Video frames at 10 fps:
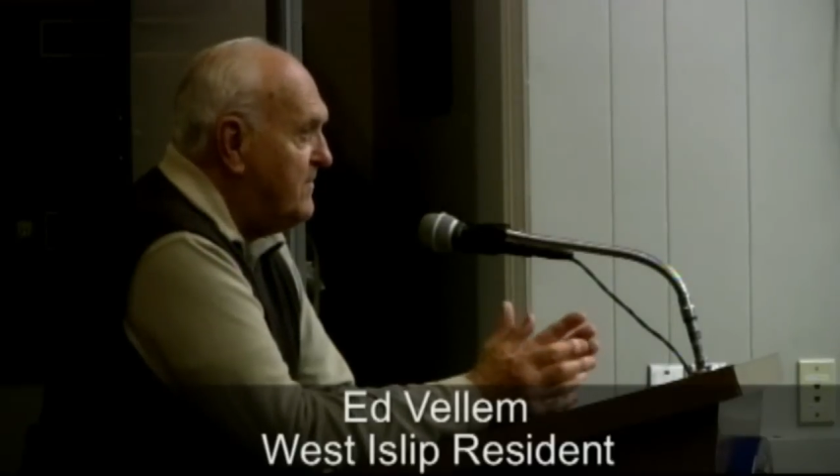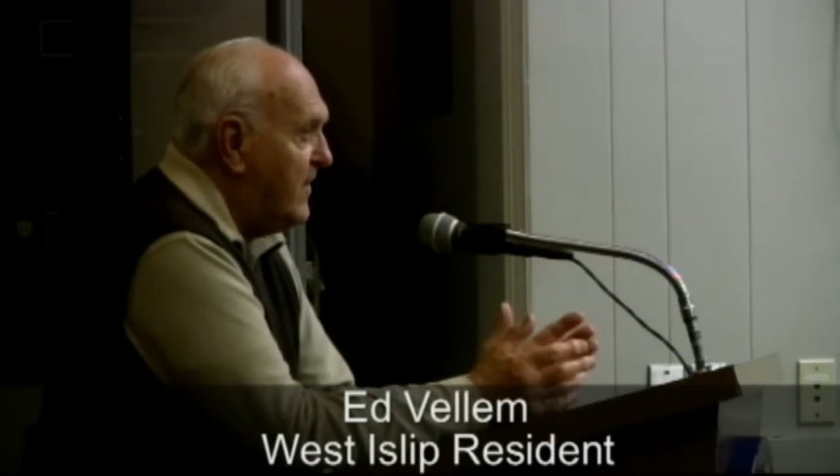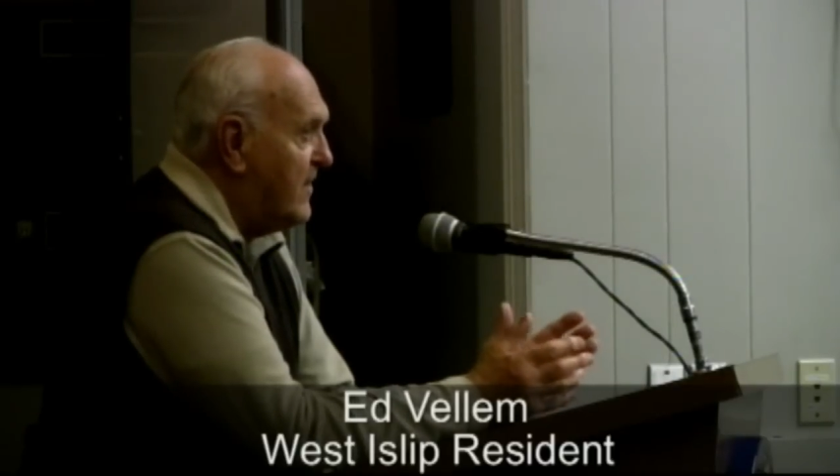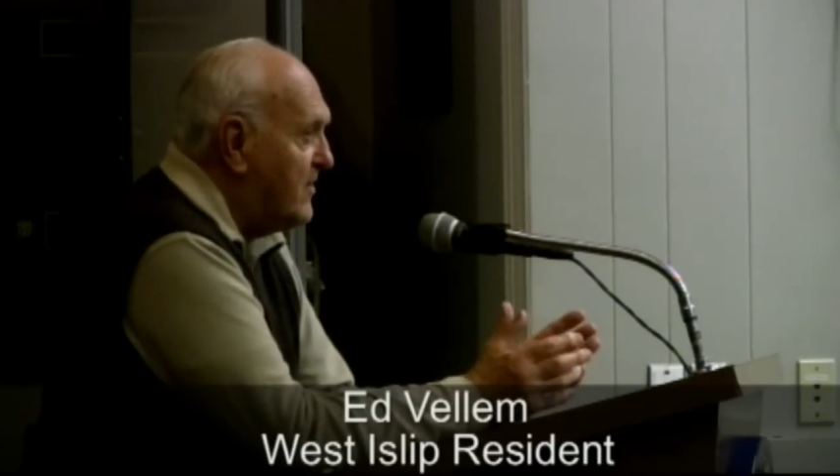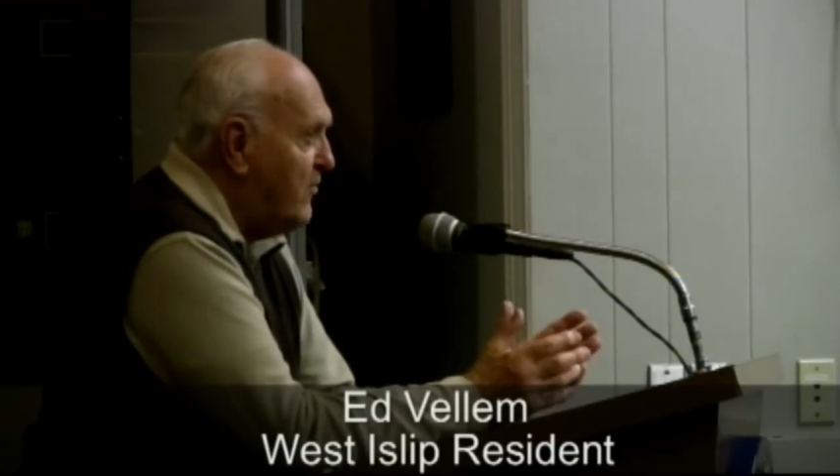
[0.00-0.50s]
of
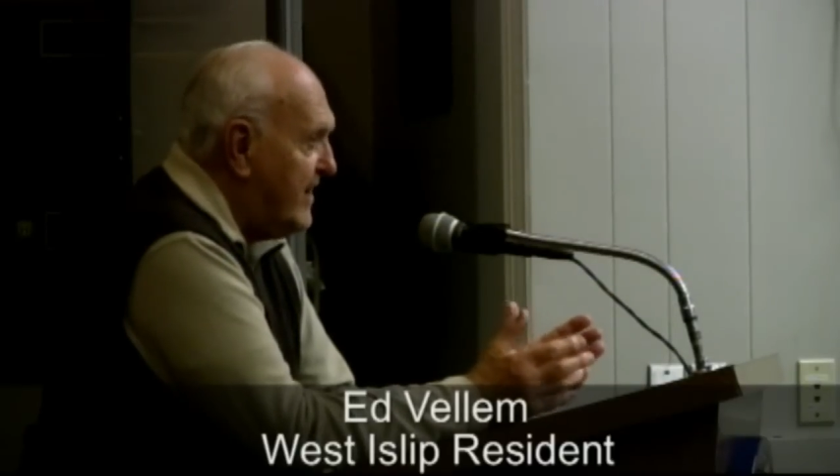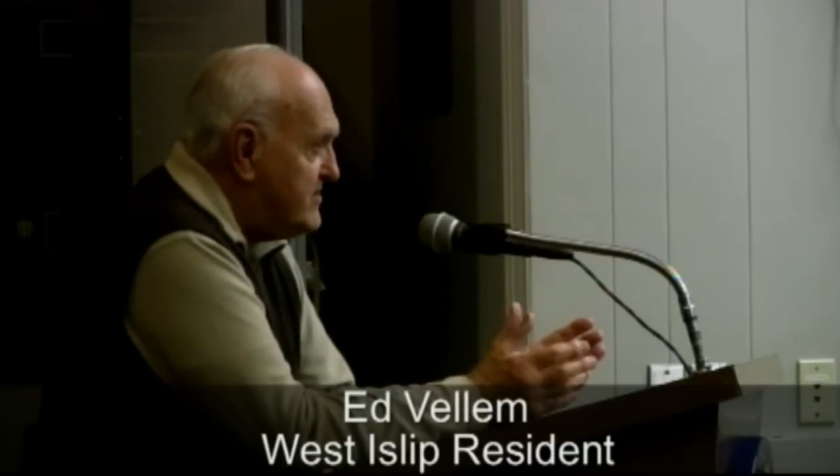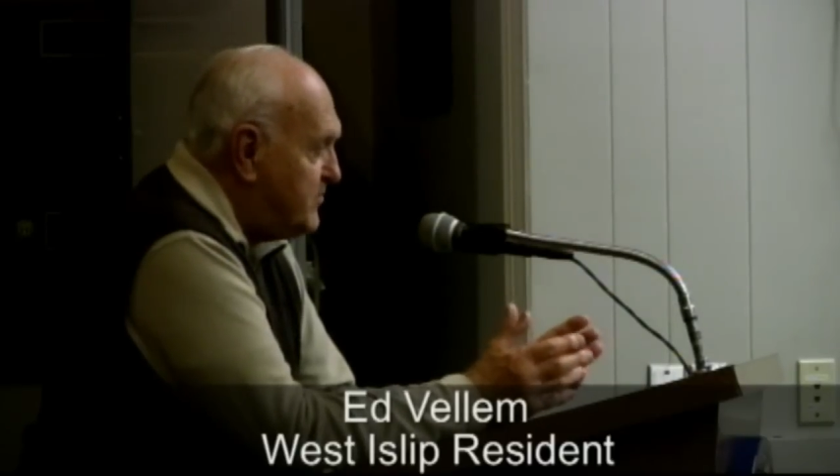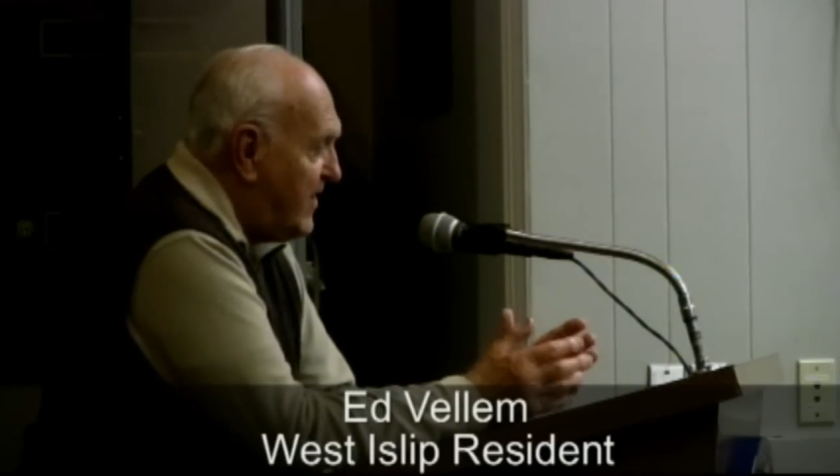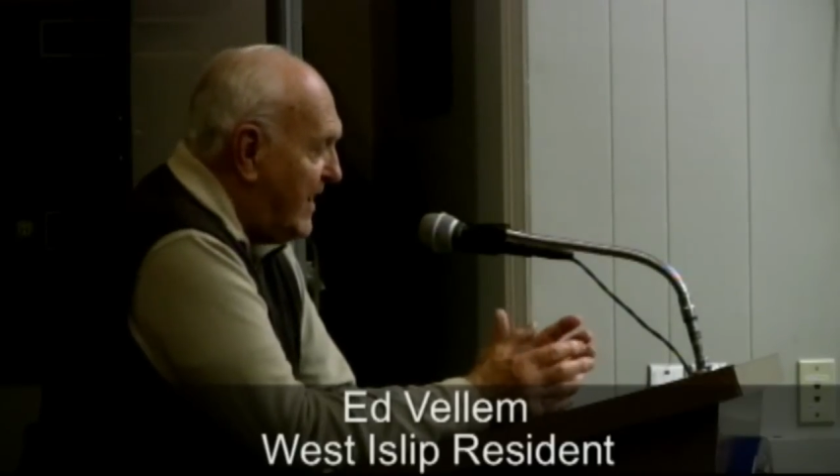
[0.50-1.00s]
the LaGrange